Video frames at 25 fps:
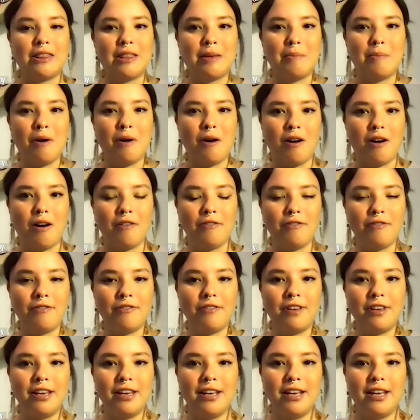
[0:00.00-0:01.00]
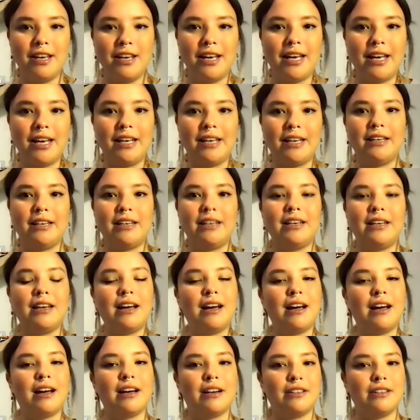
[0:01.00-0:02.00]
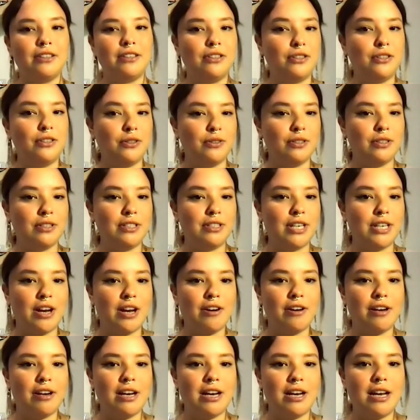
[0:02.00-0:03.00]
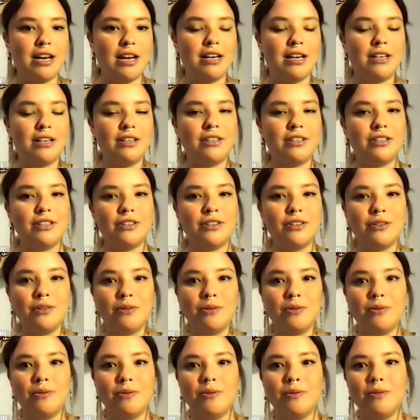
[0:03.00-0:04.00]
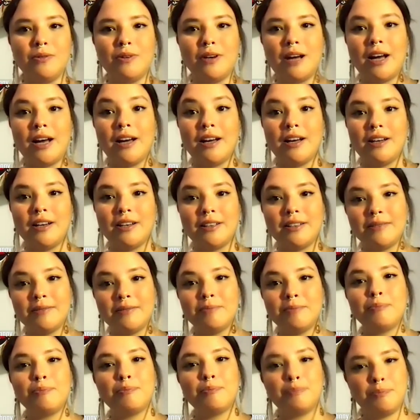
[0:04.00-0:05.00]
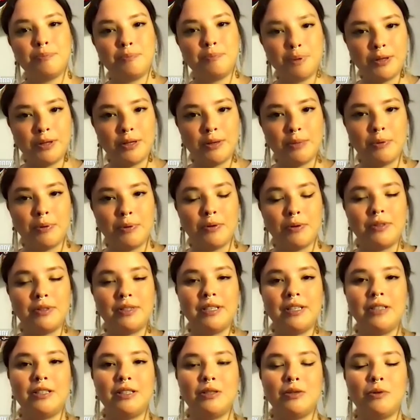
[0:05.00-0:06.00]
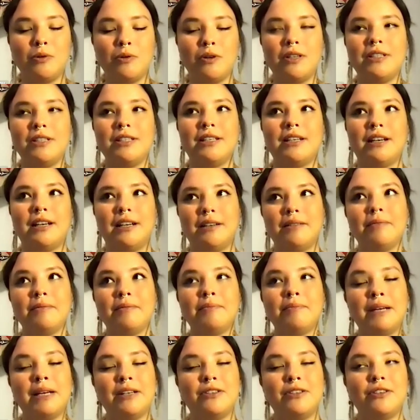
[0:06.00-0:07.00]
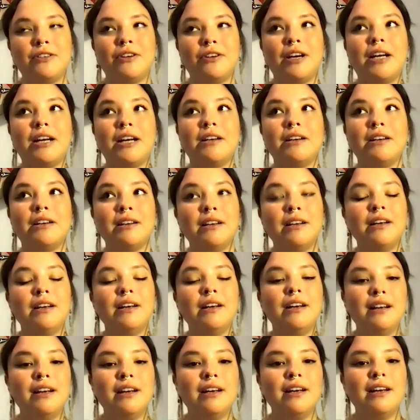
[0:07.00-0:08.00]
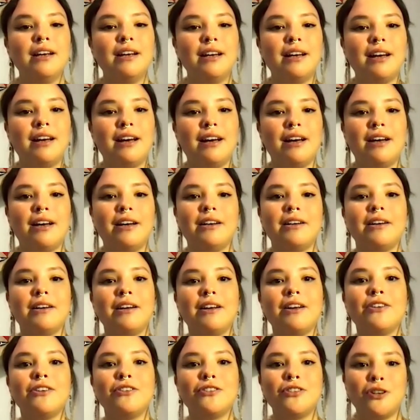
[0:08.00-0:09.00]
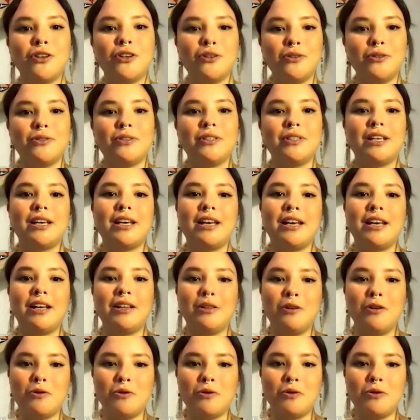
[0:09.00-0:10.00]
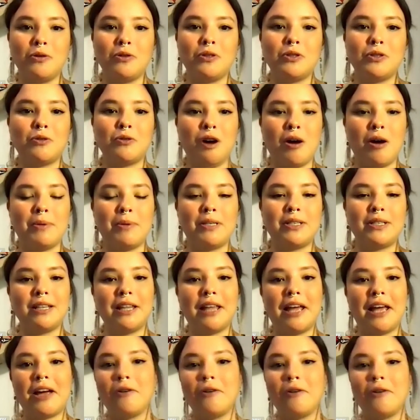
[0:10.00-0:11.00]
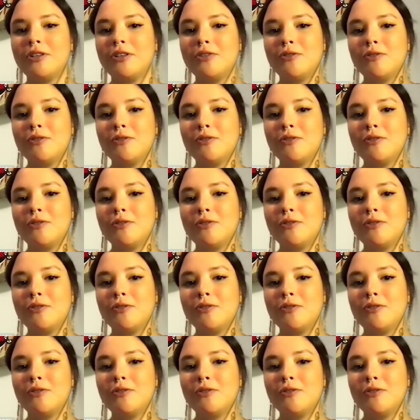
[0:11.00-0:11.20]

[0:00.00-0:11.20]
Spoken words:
them off. And I got to choose a charity to put the proceeds towards. And I made sure I chose a local Squamish language